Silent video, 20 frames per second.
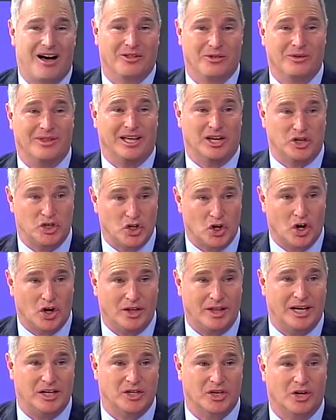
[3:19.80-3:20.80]
Although they
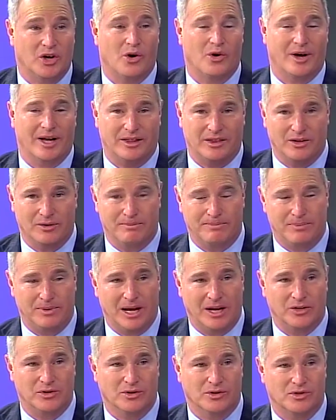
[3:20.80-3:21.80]
should. They should go get their
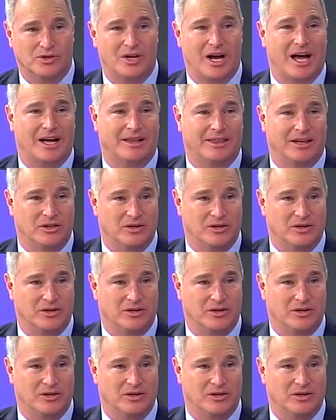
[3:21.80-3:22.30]
dentures checked.